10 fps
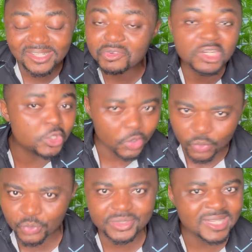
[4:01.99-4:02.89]
really not
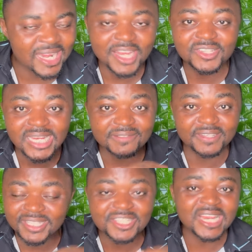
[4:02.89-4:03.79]
good. That Nigeria is
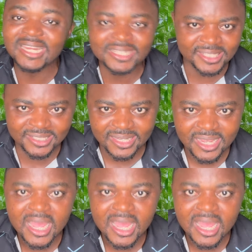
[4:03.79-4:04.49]
facing challenges.